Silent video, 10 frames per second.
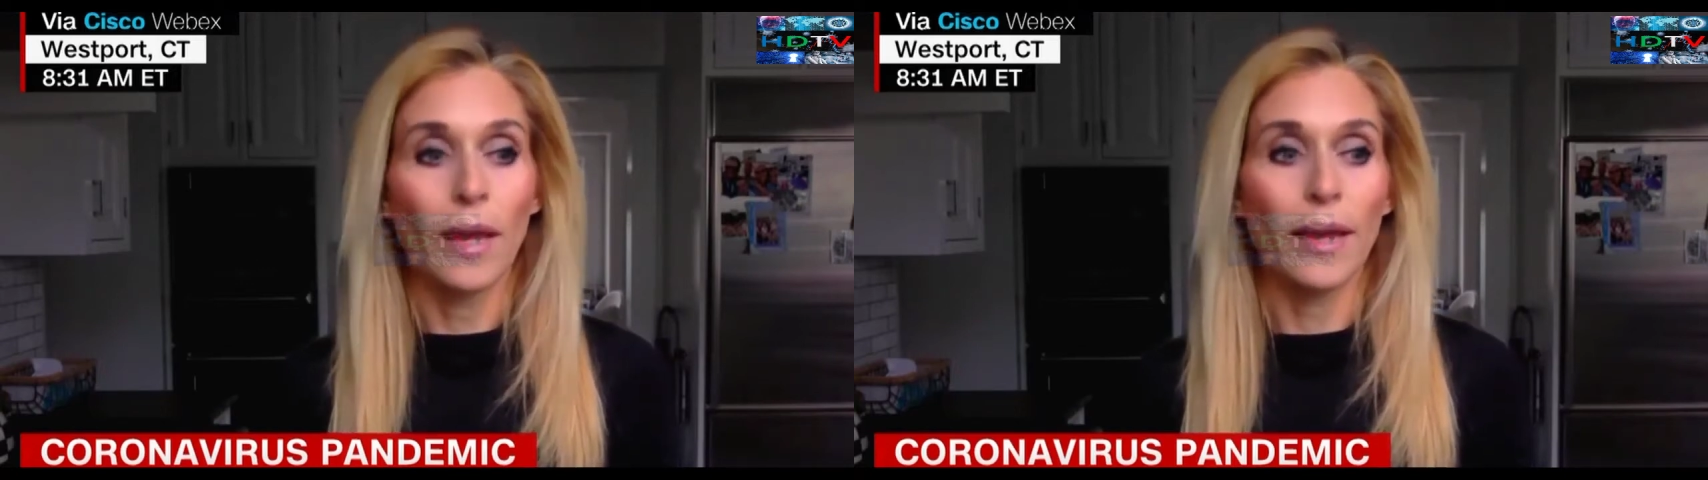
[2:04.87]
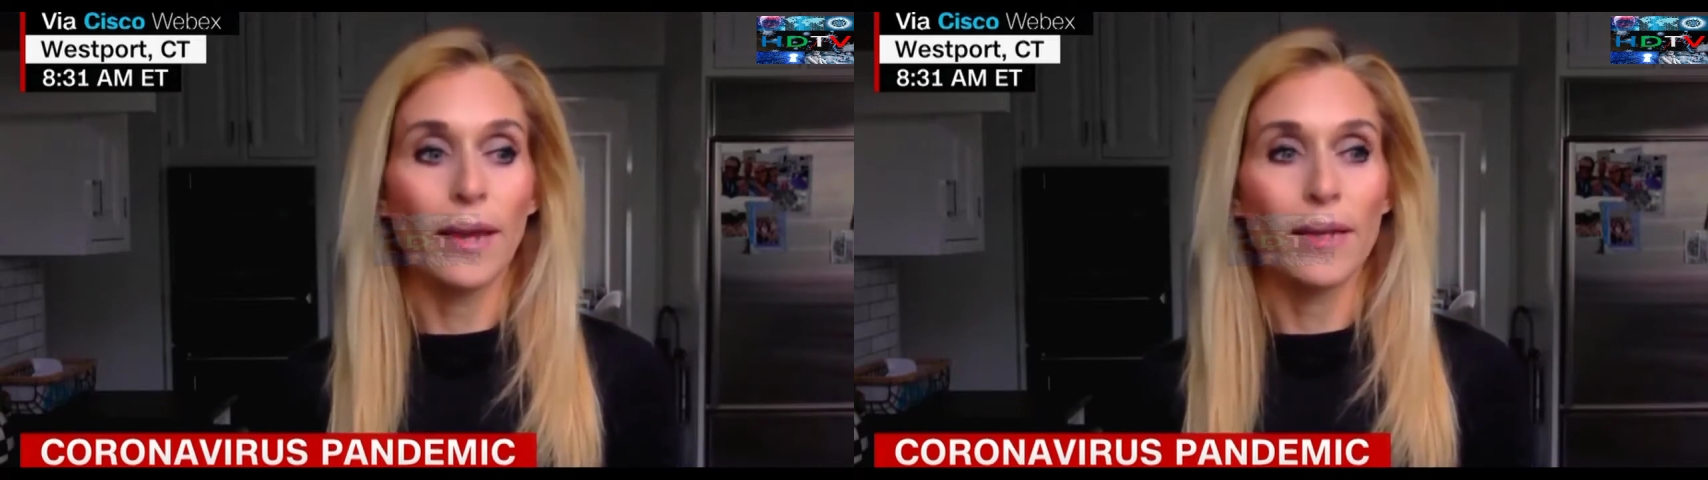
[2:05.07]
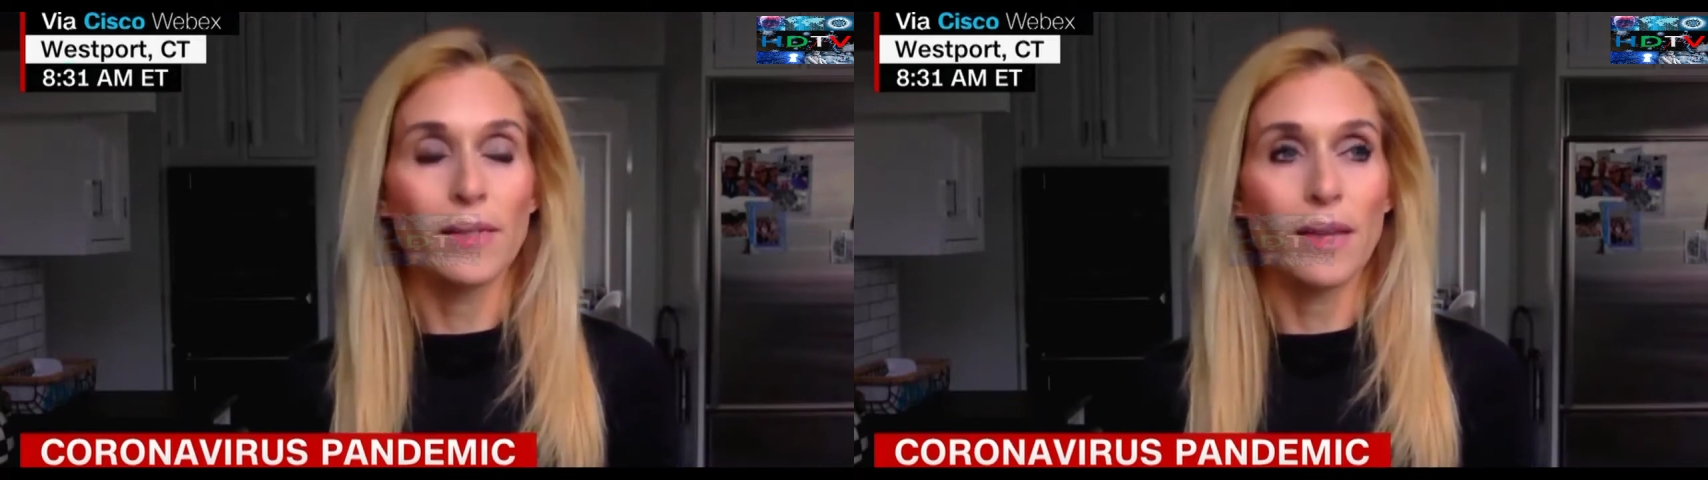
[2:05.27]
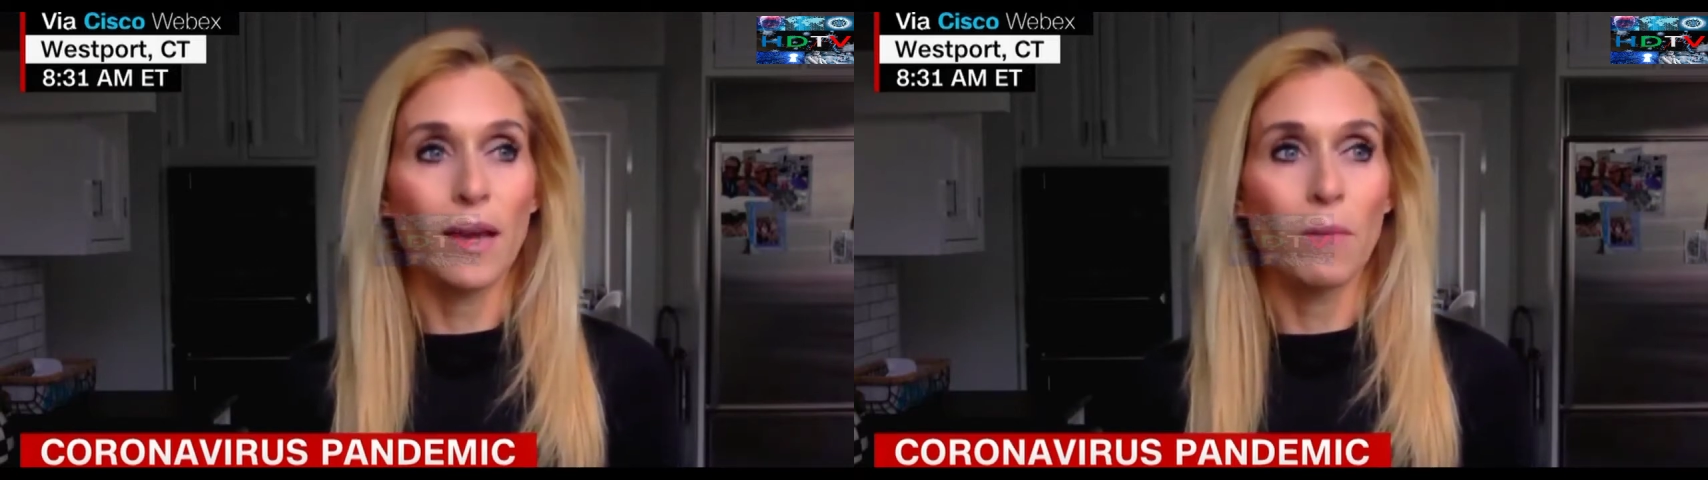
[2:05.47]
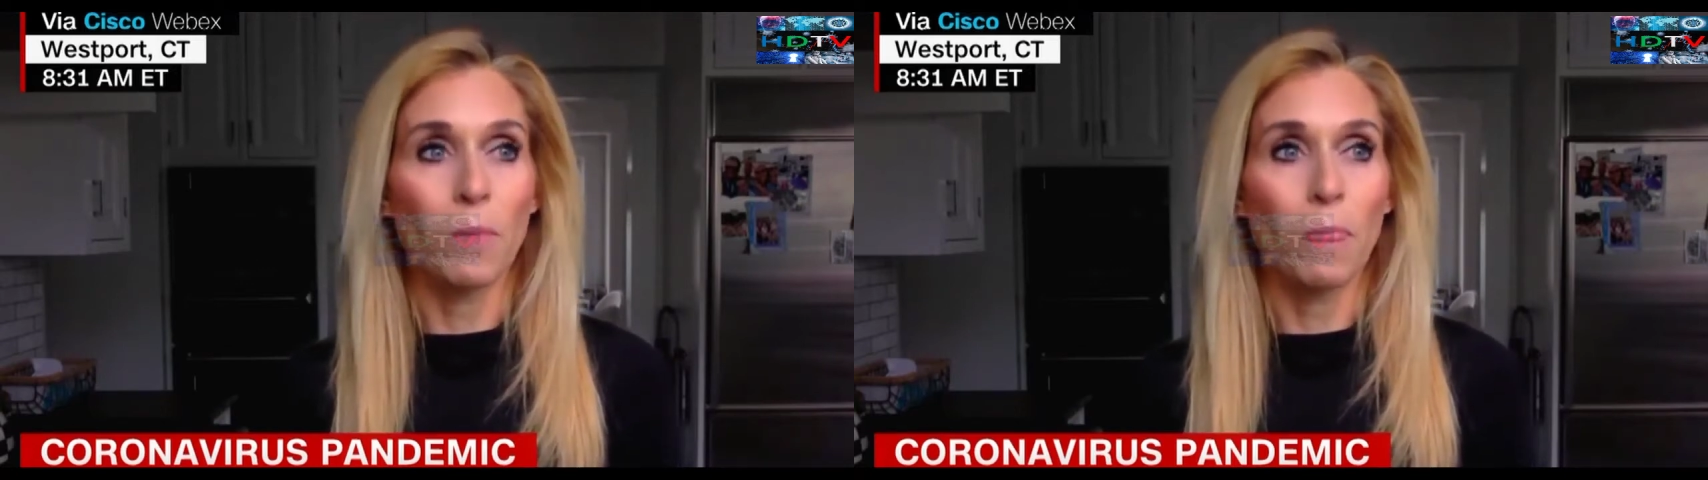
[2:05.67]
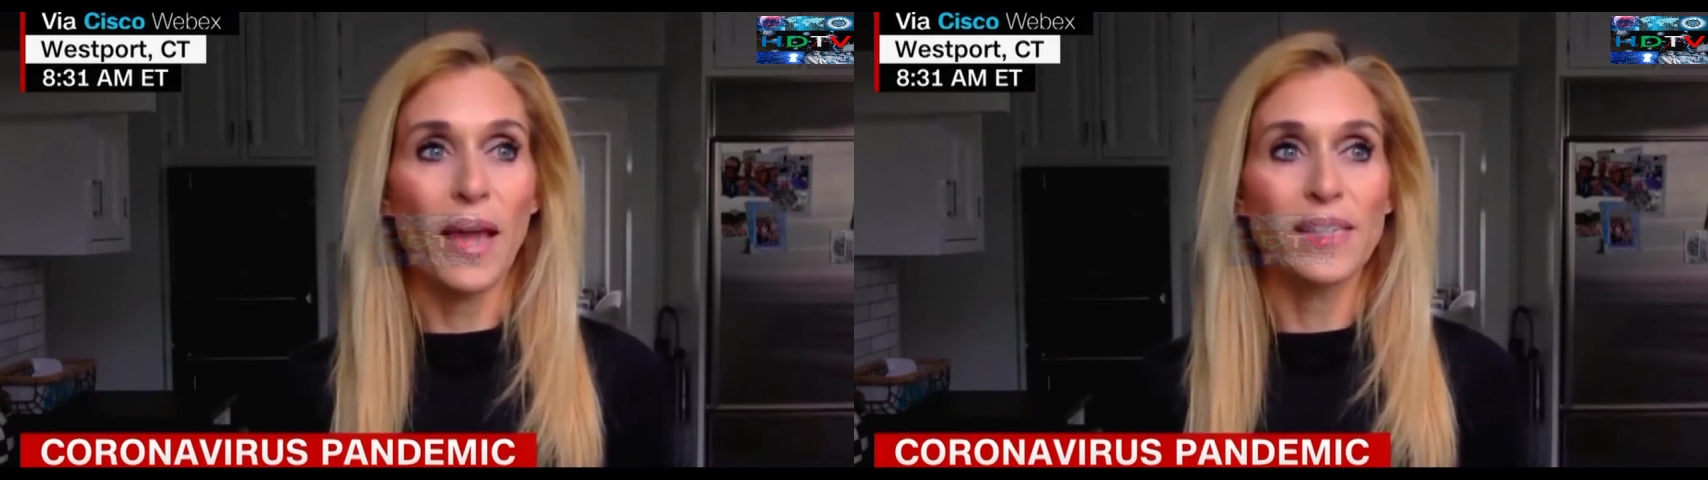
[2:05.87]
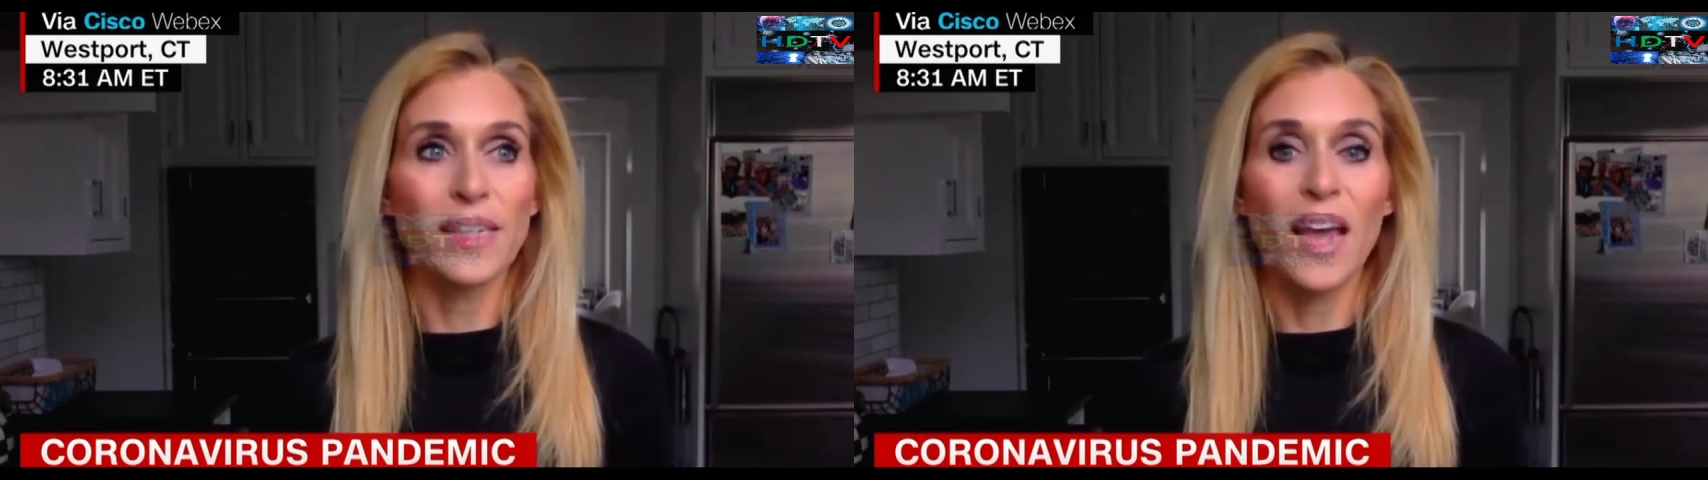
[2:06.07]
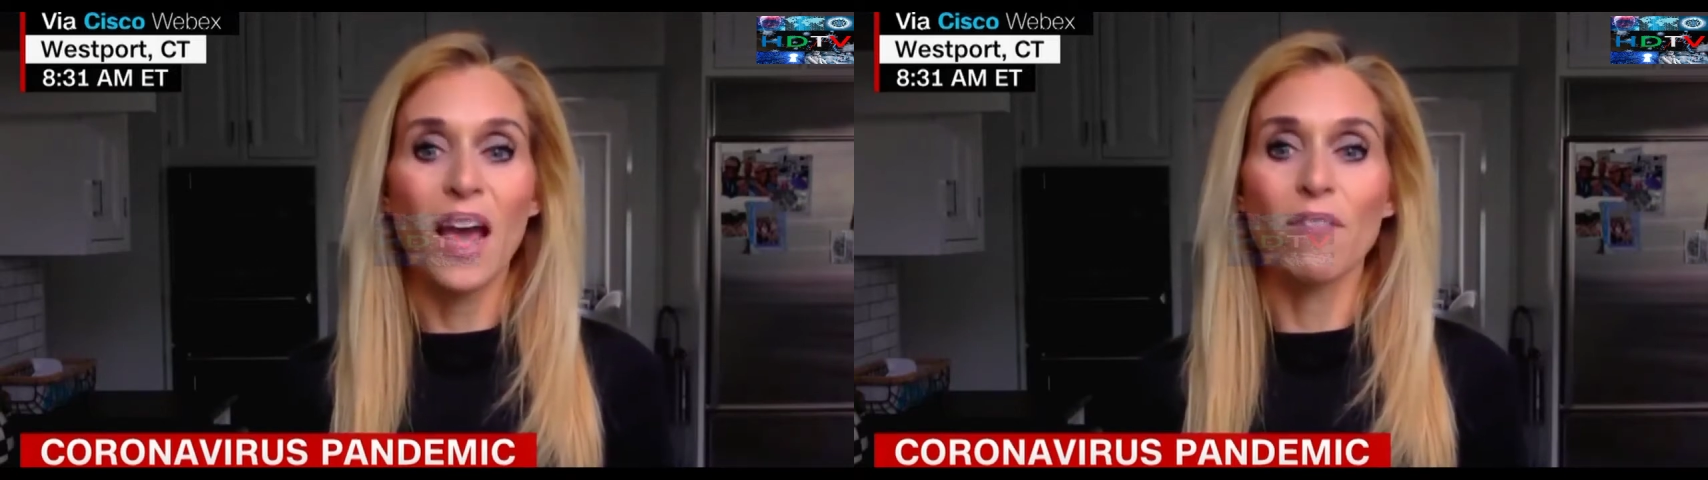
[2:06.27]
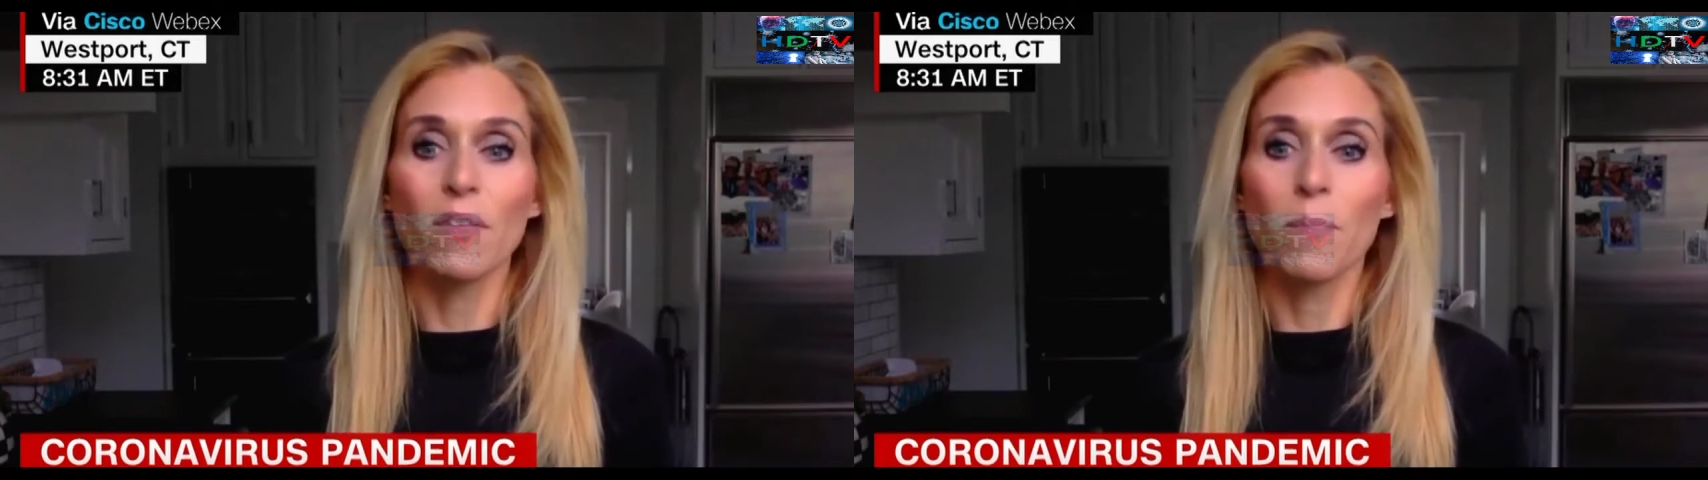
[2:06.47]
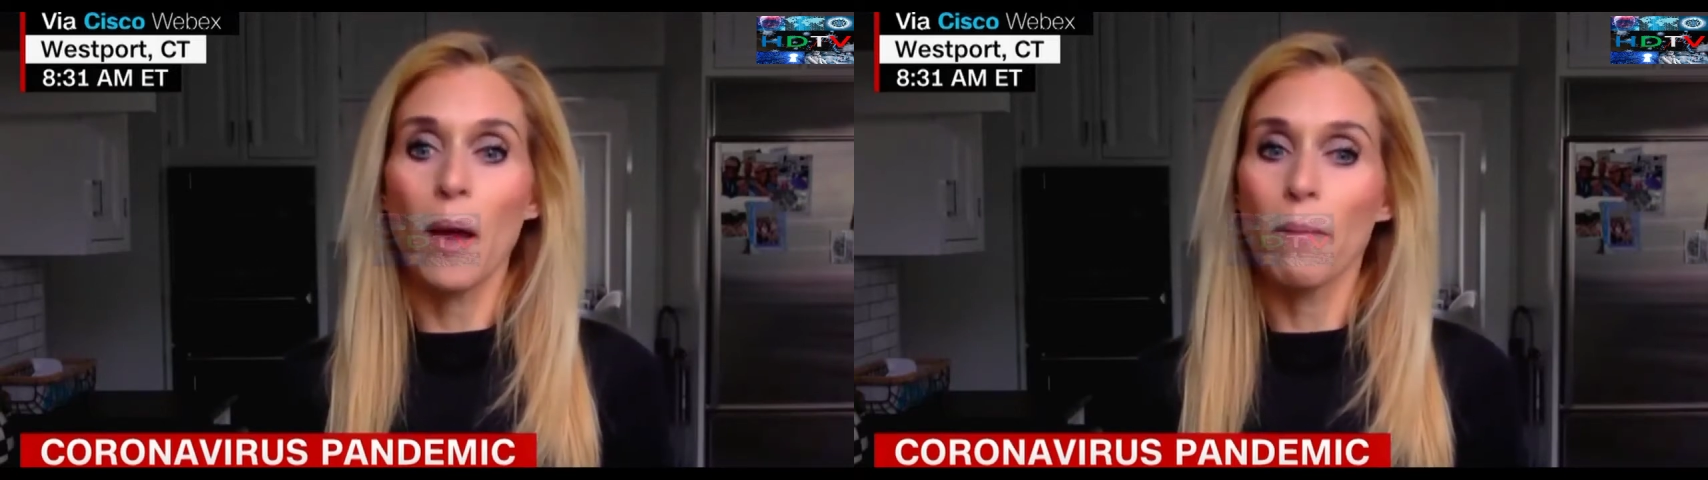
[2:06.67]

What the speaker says: And, I did have